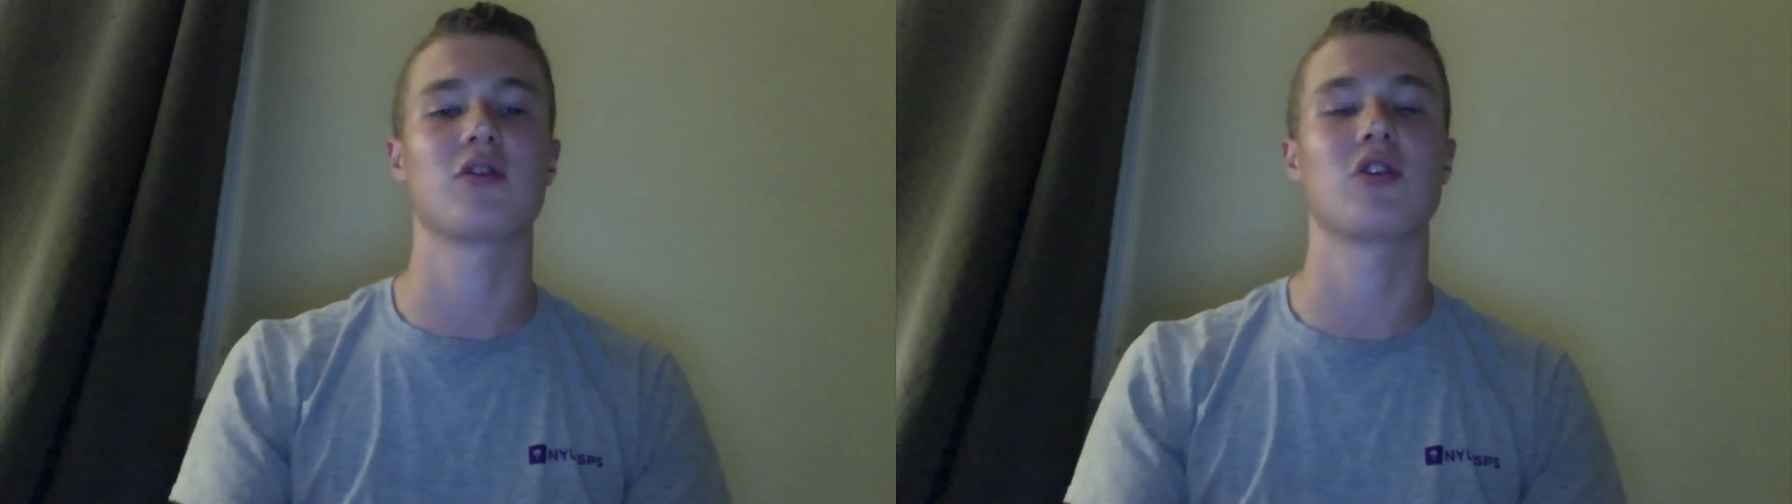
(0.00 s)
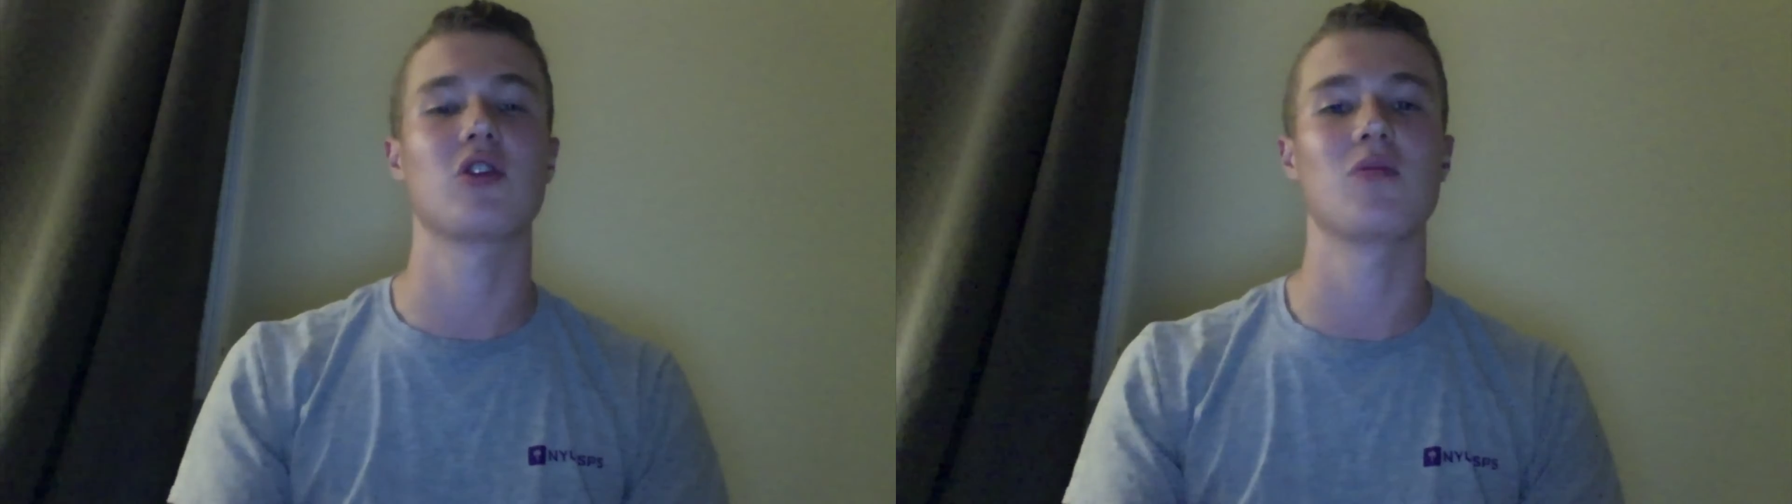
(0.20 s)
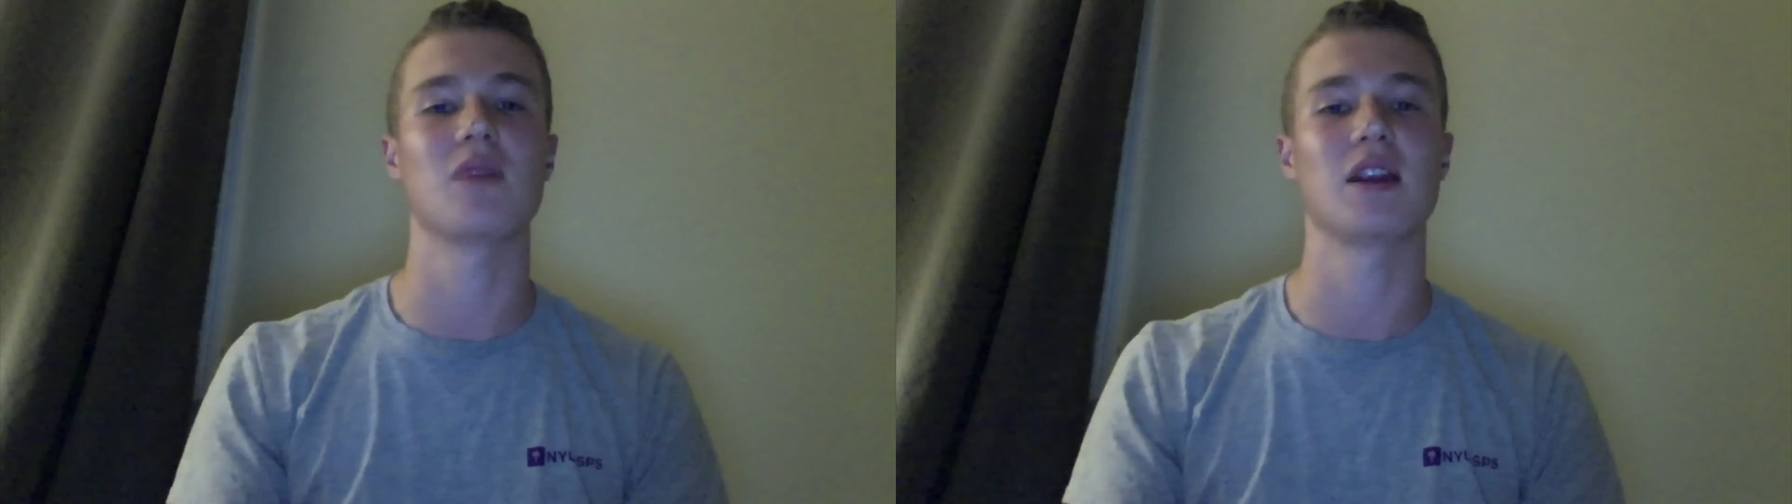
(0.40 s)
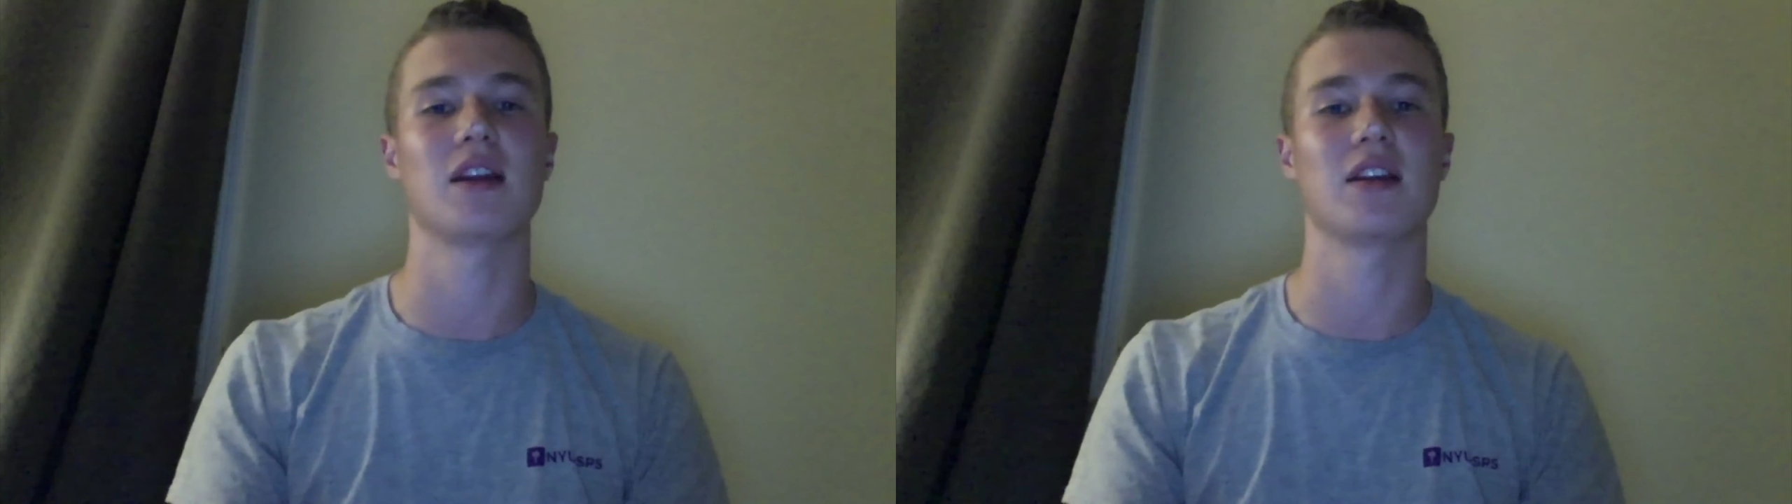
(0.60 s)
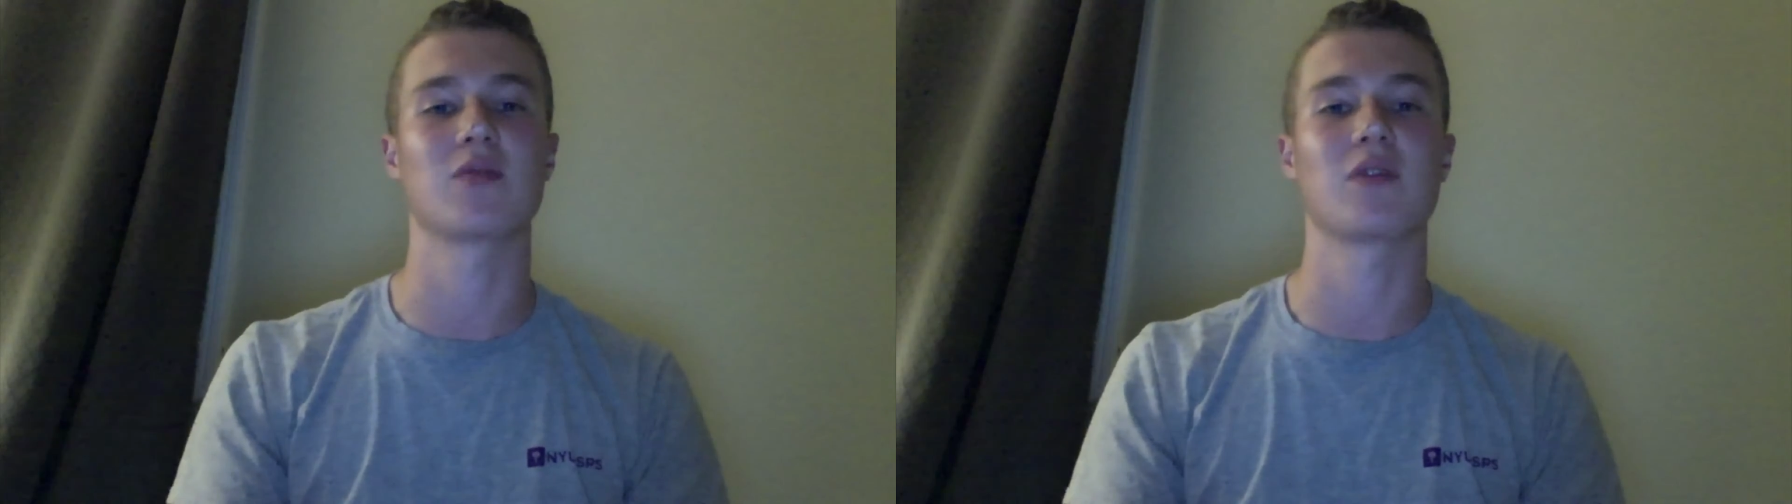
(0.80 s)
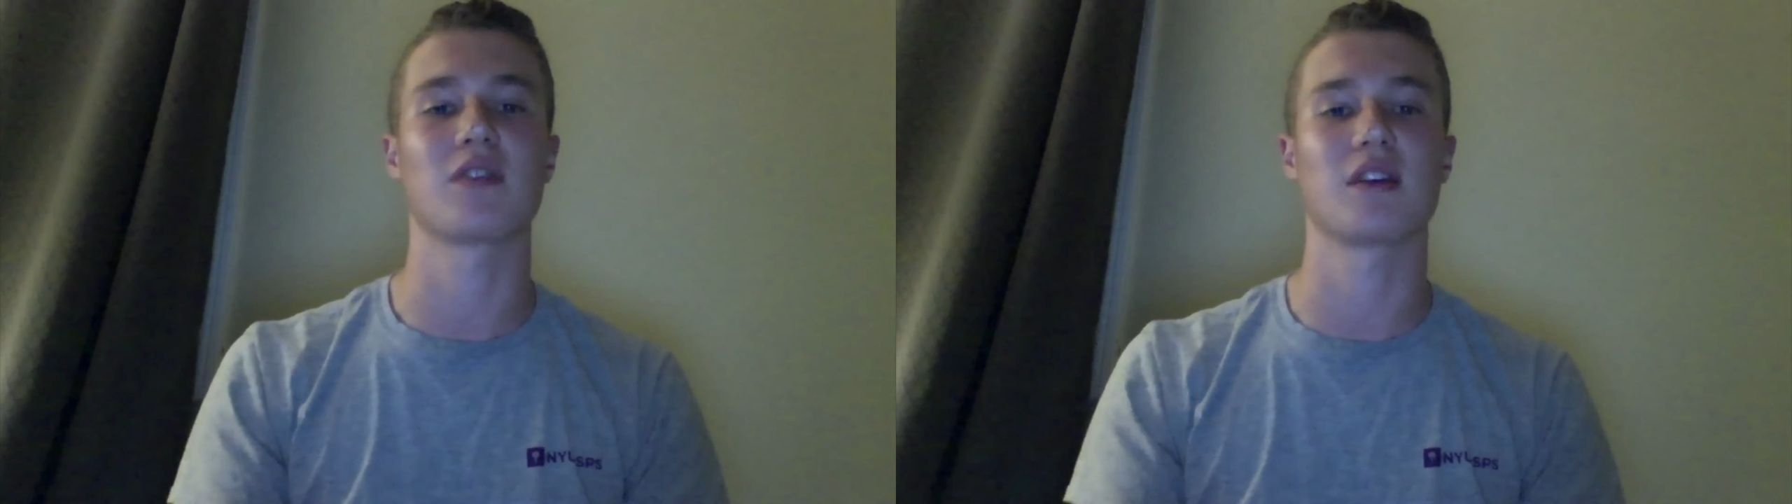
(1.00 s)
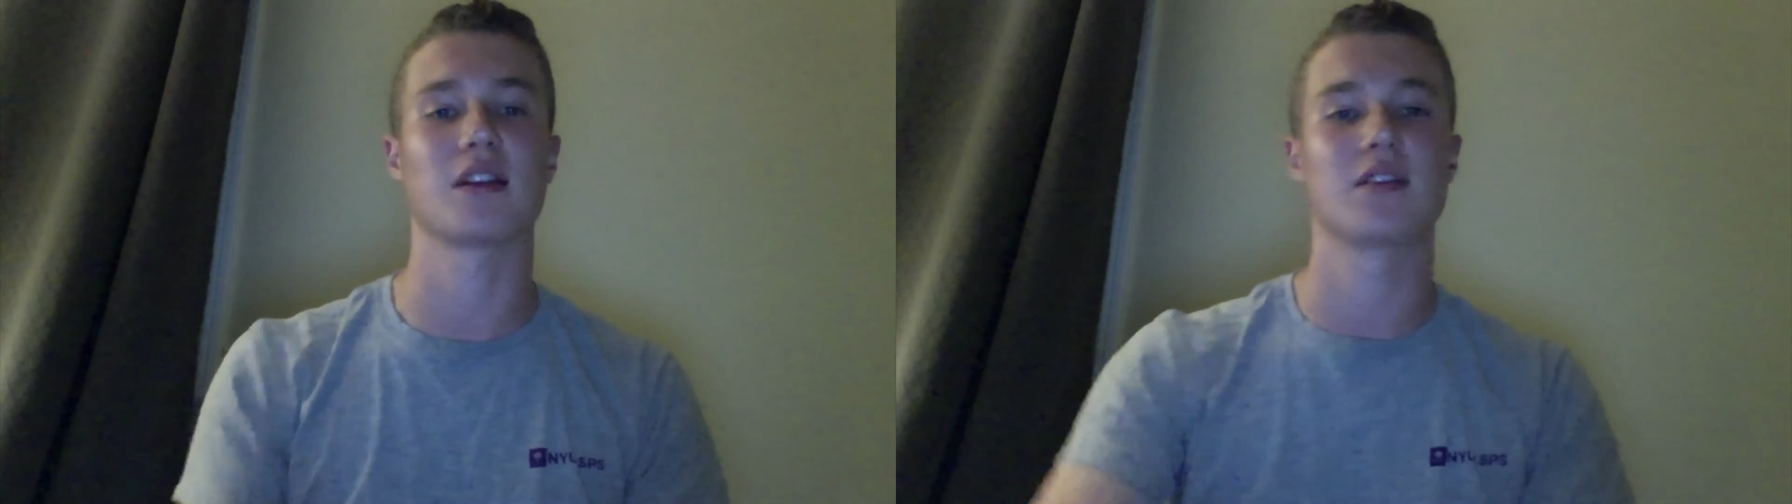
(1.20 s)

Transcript: new meanings within it.